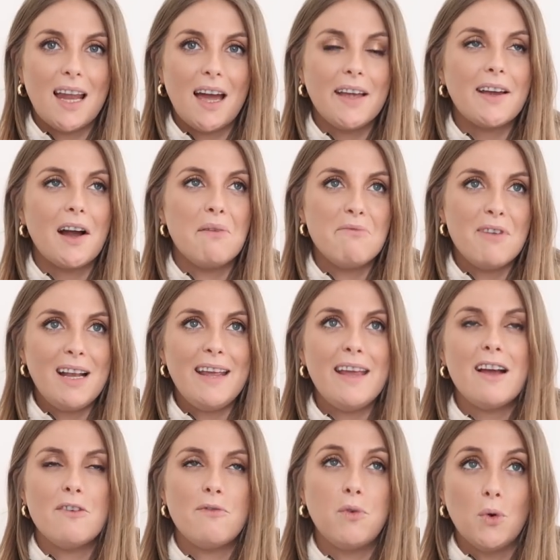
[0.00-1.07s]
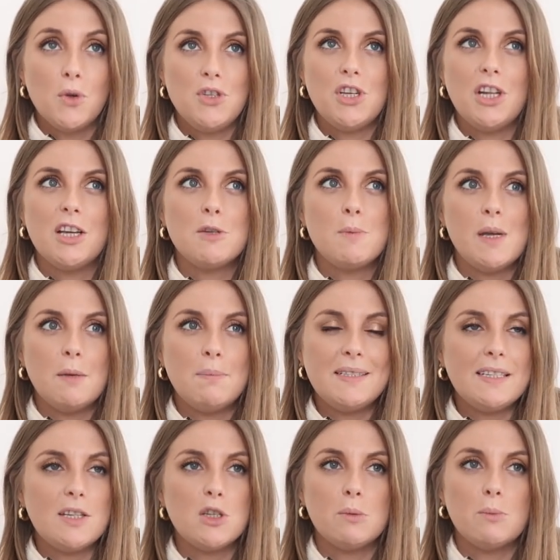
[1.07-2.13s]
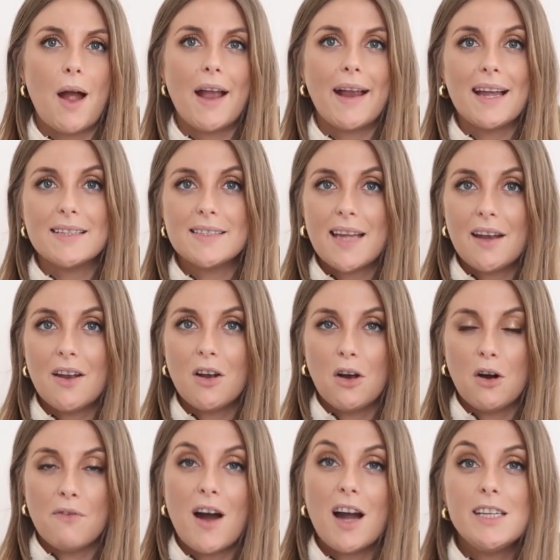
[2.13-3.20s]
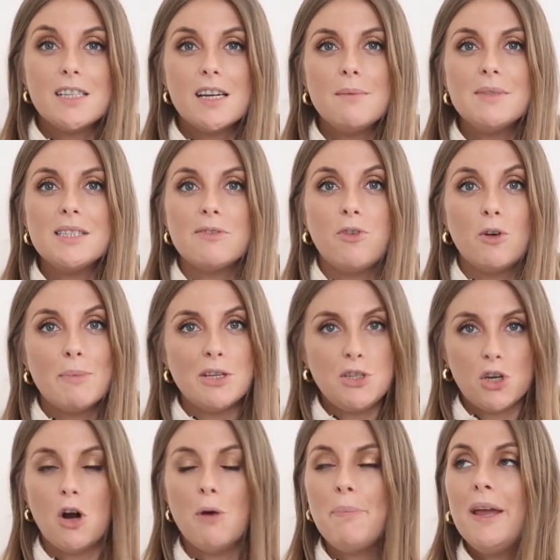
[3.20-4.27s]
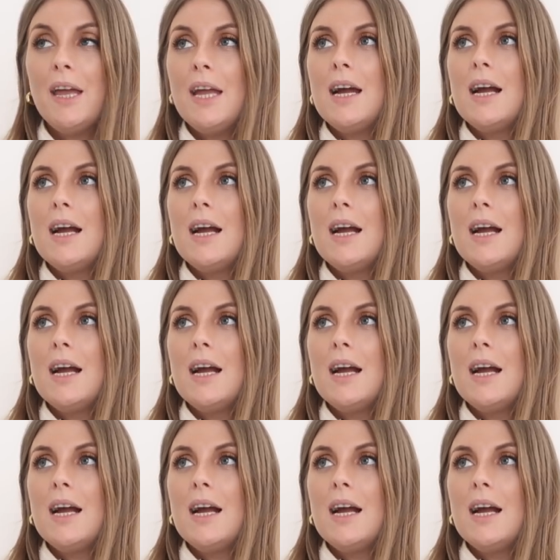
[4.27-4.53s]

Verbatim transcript: Like, I'm really fortunate to be in a position where I get sent a lot of items for my job.